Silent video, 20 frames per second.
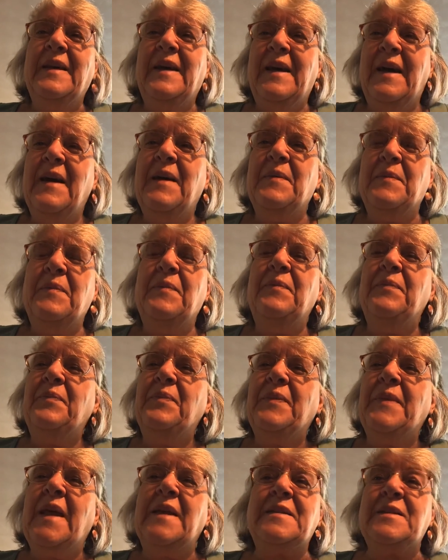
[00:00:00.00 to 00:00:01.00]
Um,
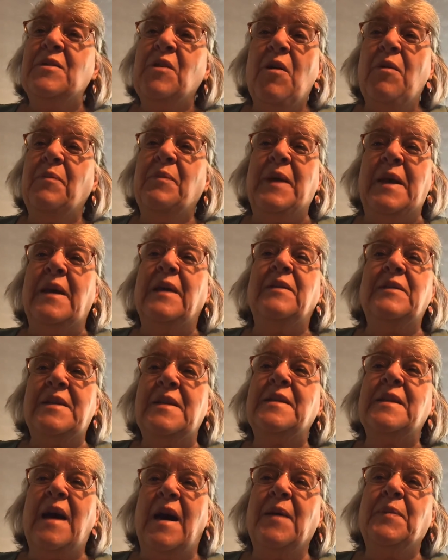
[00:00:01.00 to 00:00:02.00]
that's not being a
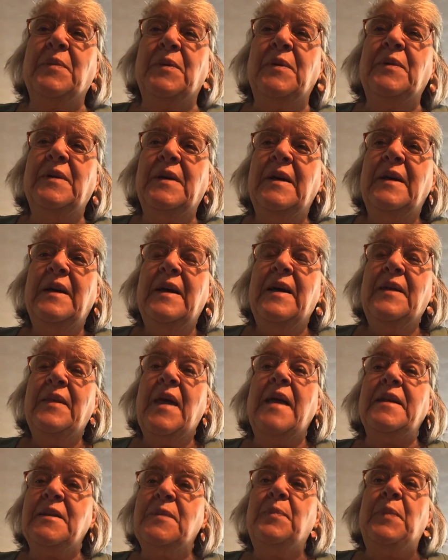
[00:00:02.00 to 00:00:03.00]
disciple.
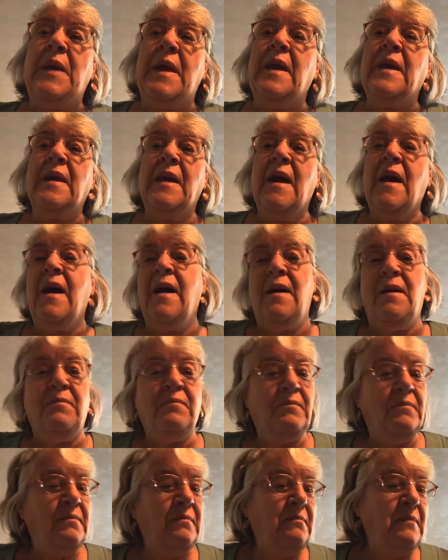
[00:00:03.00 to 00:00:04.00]
That's being
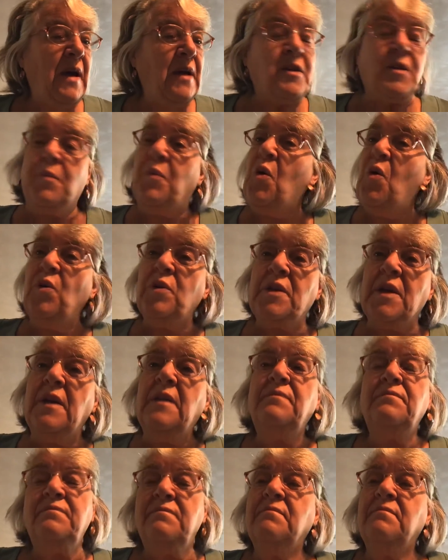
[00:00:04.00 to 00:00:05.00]
um, a supporter,